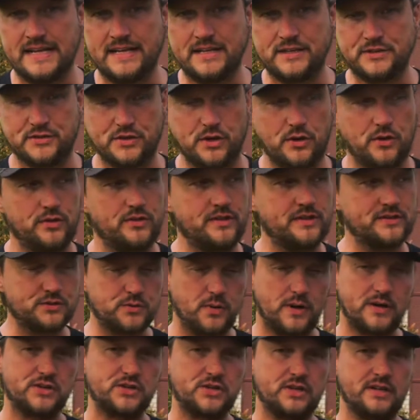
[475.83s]
So this
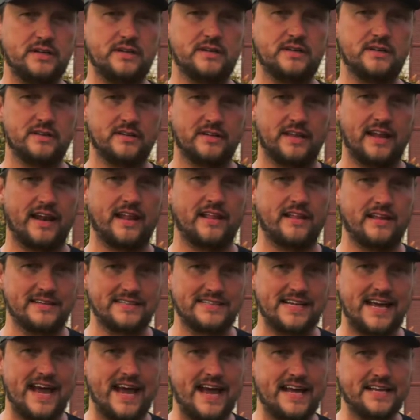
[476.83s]
question that I like
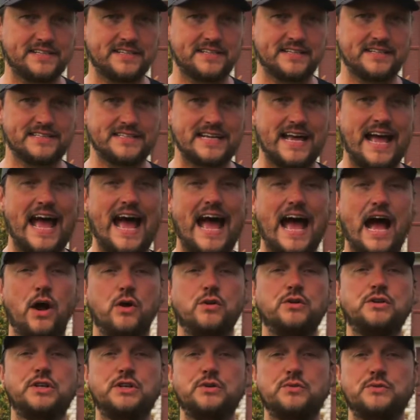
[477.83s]
to ask is,
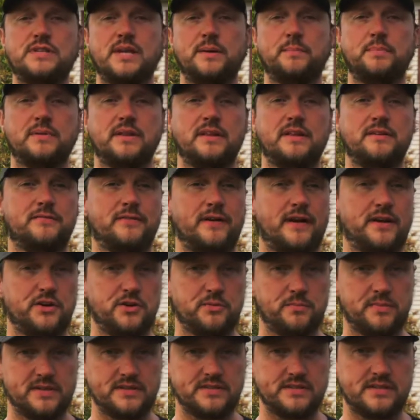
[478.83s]
how do you typically find your
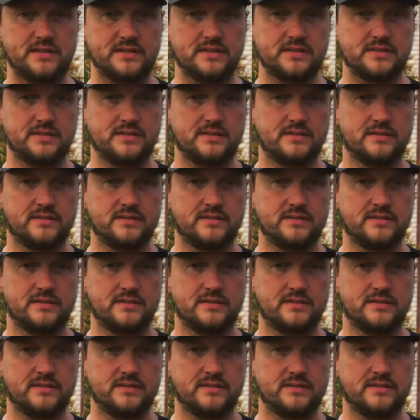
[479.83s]
business?